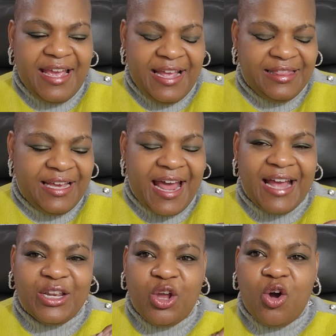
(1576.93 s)
And that
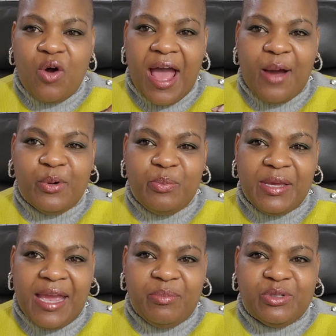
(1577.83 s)
I know I will
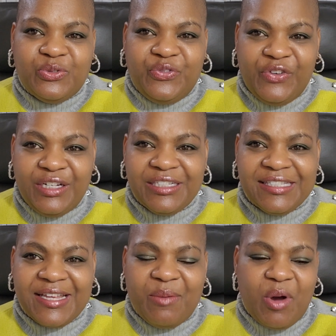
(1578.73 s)
be able to finish
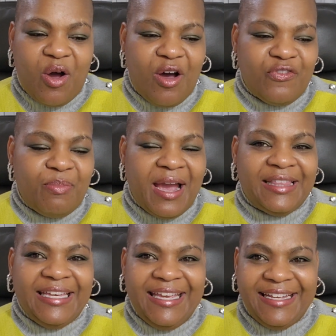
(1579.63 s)
some off
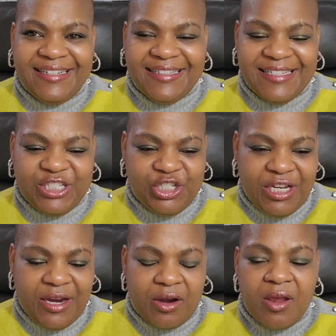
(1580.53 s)
by the end of this
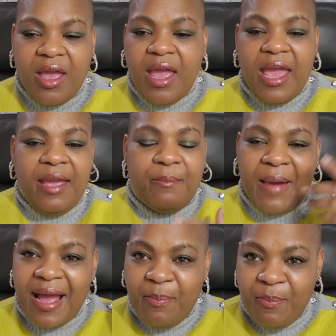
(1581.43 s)
year. And
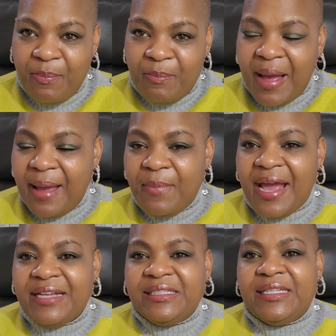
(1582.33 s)
my
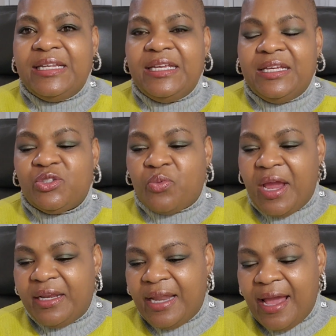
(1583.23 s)
mindset is
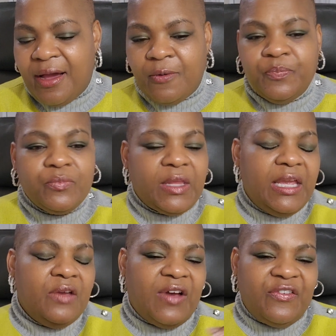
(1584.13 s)
right now,
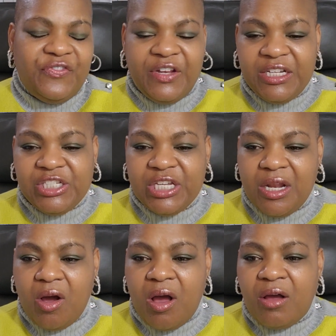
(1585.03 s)
if I finish
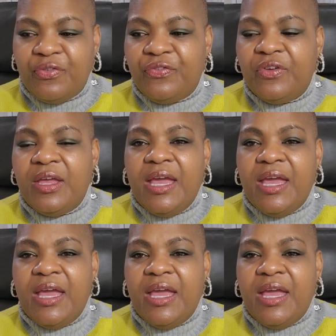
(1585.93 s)
it off,